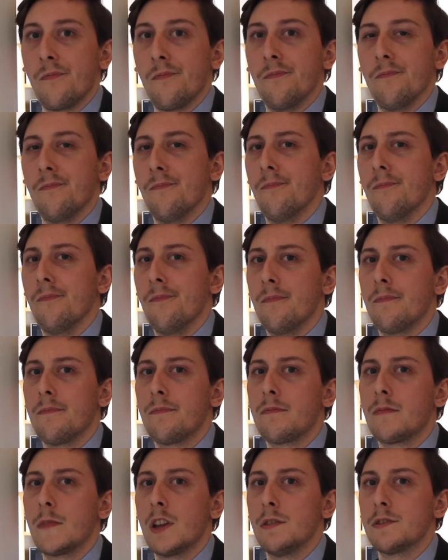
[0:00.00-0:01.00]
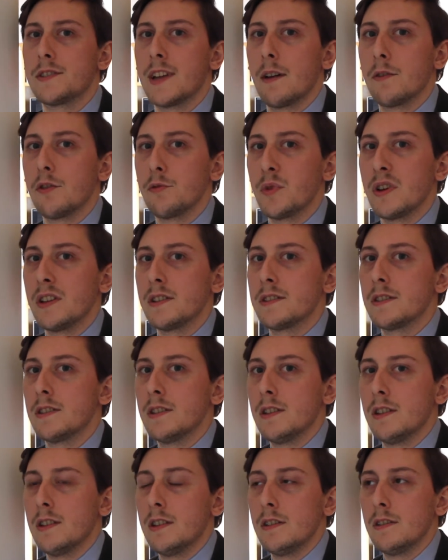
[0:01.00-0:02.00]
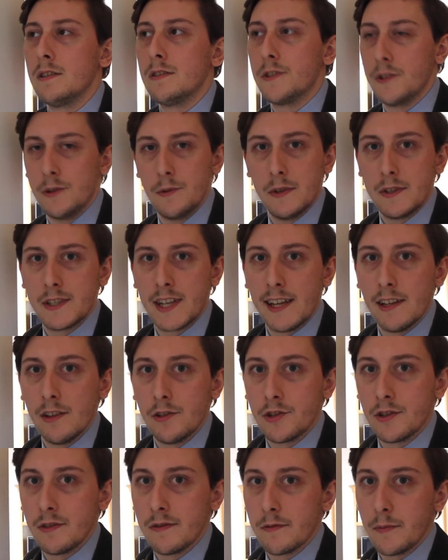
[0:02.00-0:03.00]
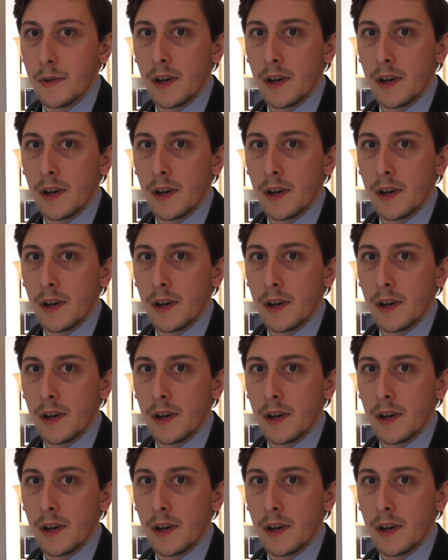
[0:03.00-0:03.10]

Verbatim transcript: Hmm, you sound a bit too intelligent for